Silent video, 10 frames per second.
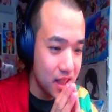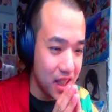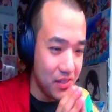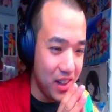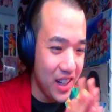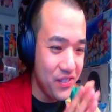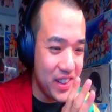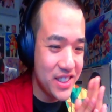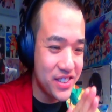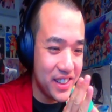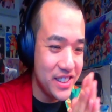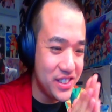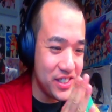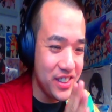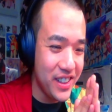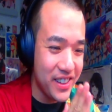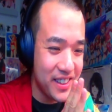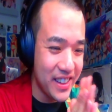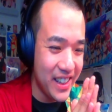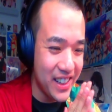Come on, Mitsuri, do your
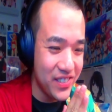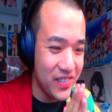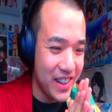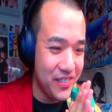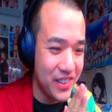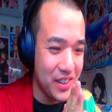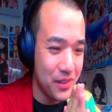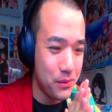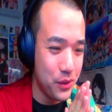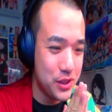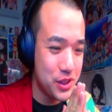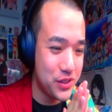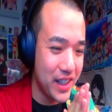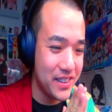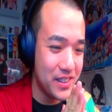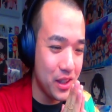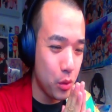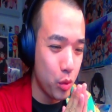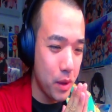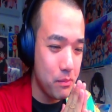thing, man, with your brute strength, your
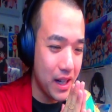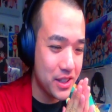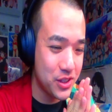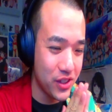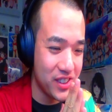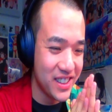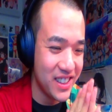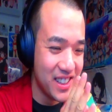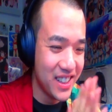whip-like sword.